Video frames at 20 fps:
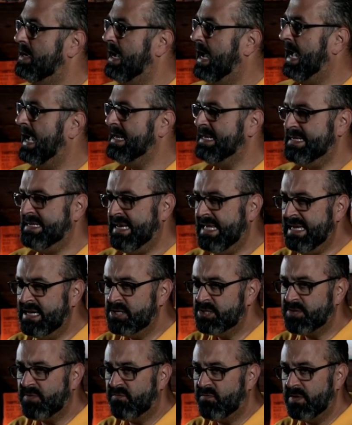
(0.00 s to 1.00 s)

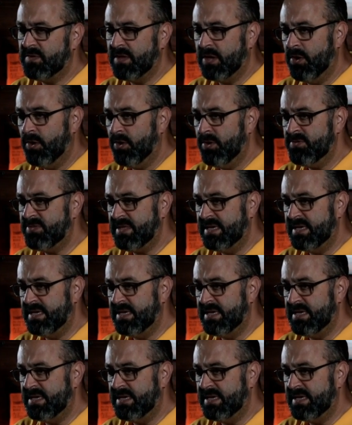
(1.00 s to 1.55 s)
ideas of what the earth